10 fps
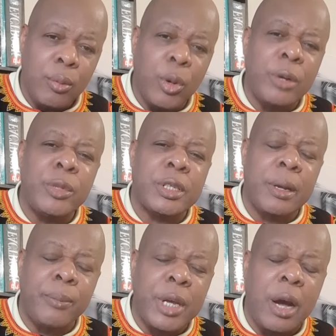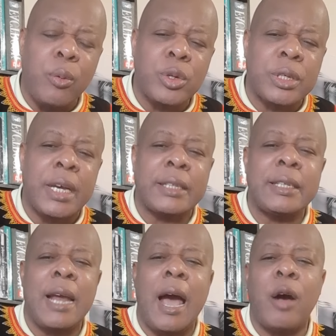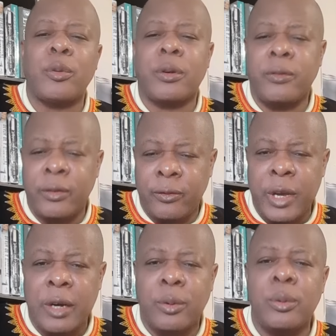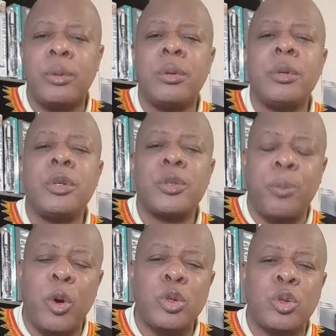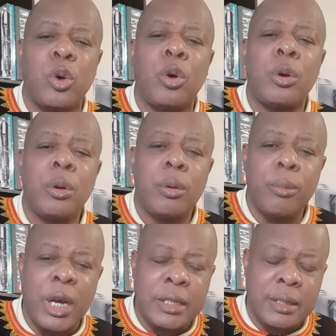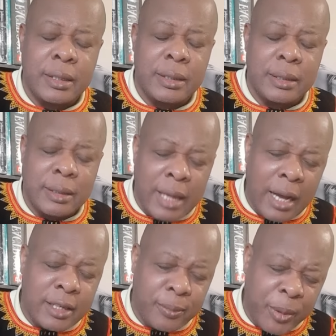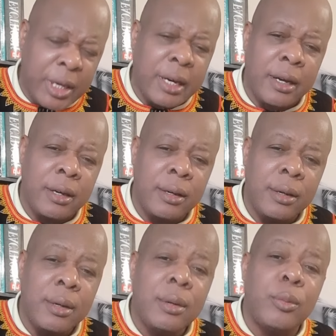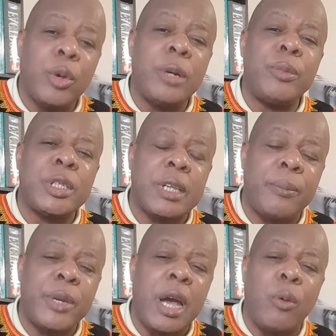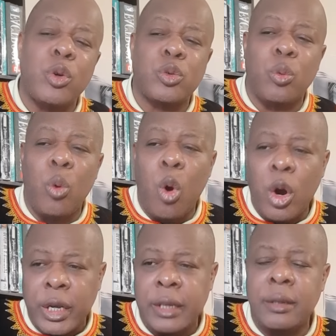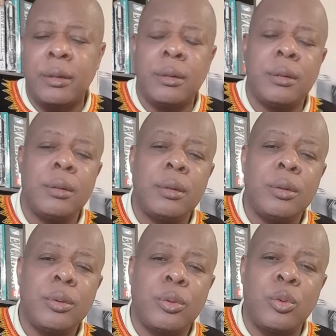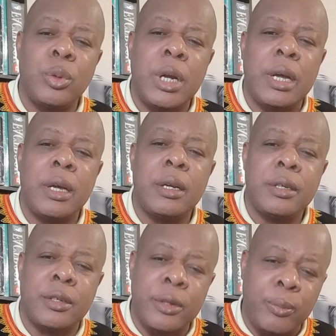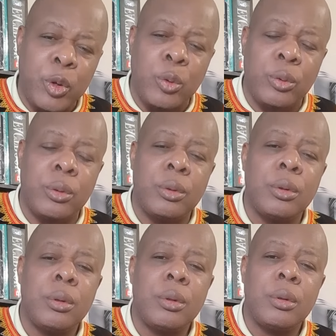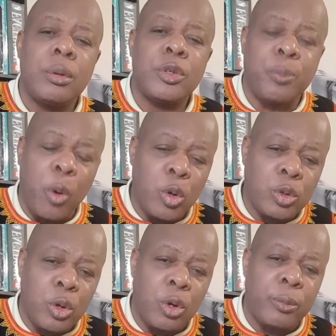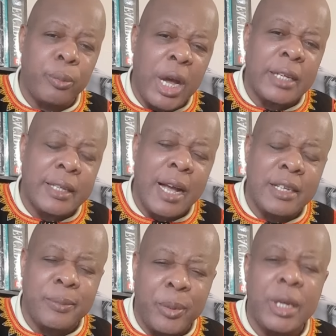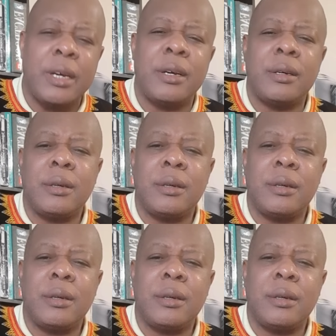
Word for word: when Mr. Biya was getting out of the vehicle sponsored by taxpayer, when Mr. Biya was walking to the tribune sponsored by taxpayer,